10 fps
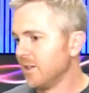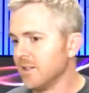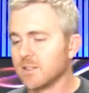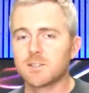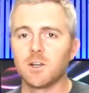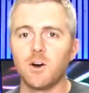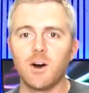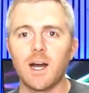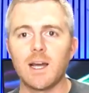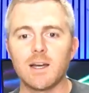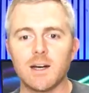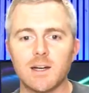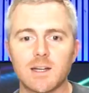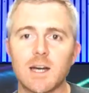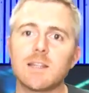so I uh,
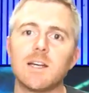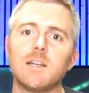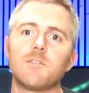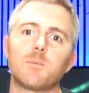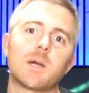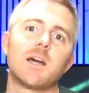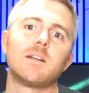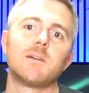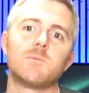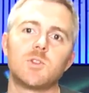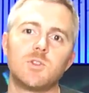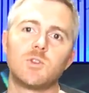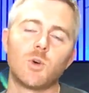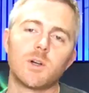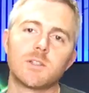got the idea from a guy named
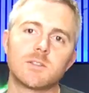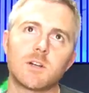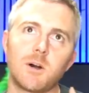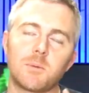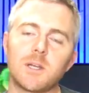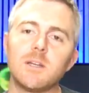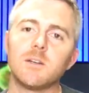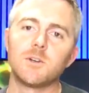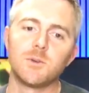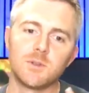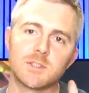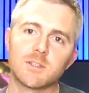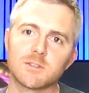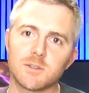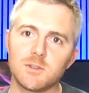Gordon Tarpley, who is
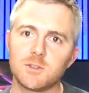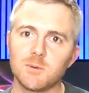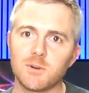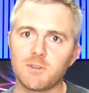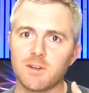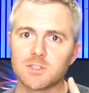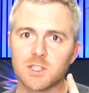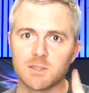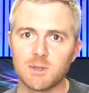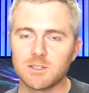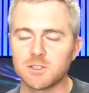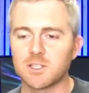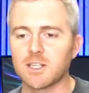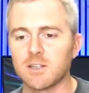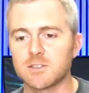also a YouTuber. If you haven't checked him out, you should
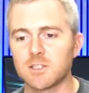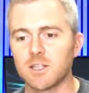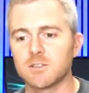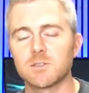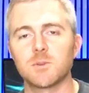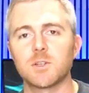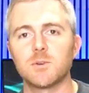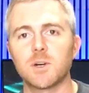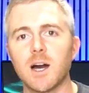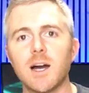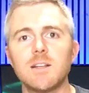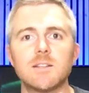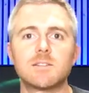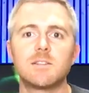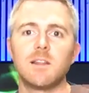check out his channel. He's a really cool guy. He
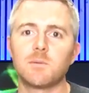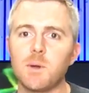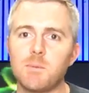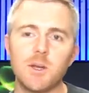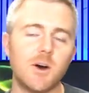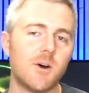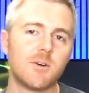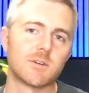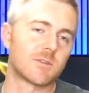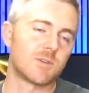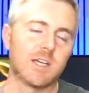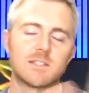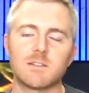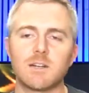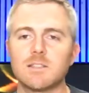does C three P O and creates
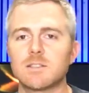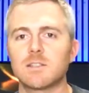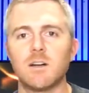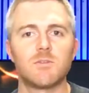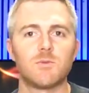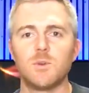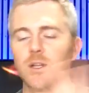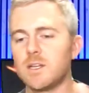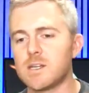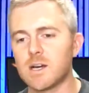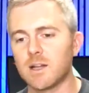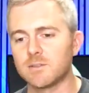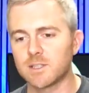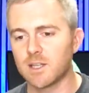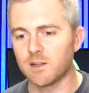all kinds of stuff. Really neat guy,
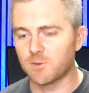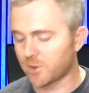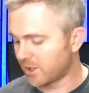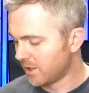lives in California.